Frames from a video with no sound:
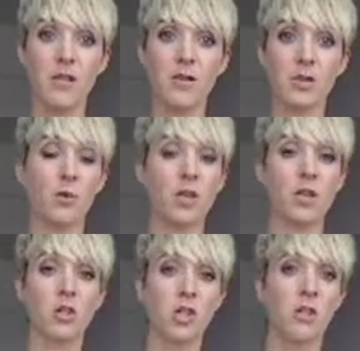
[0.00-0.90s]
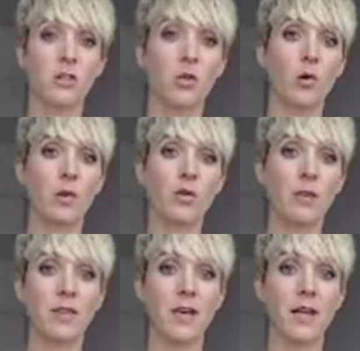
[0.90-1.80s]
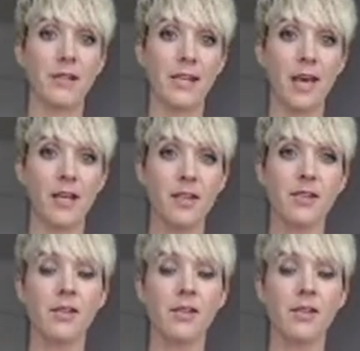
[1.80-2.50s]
So he or she is going to be there at the end,